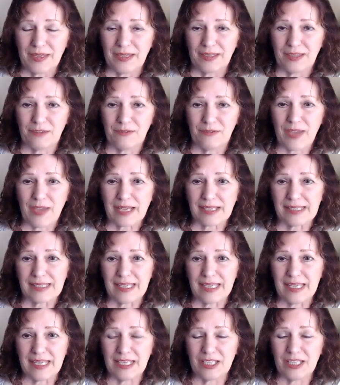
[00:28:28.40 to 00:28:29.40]
the
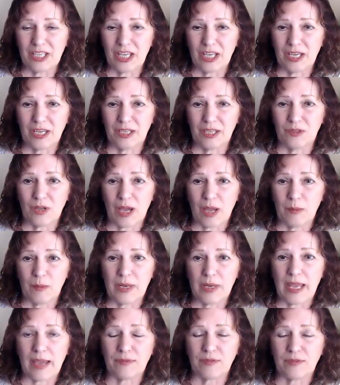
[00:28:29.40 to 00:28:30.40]
vaccine, then I'm going
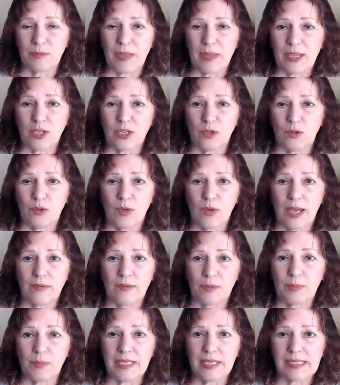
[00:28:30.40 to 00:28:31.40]
to have to make you have
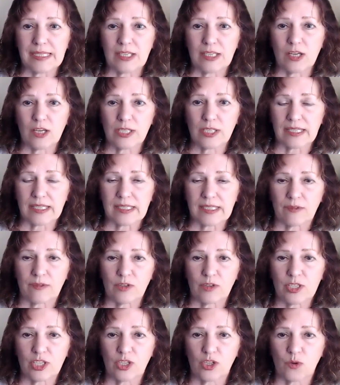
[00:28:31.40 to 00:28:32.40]
a PCR test
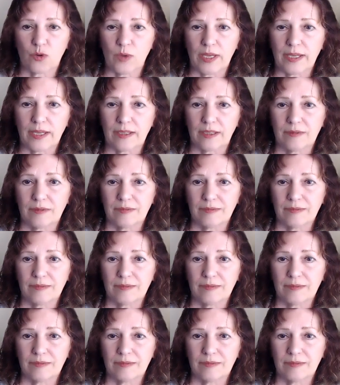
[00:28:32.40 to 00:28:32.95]
every single week.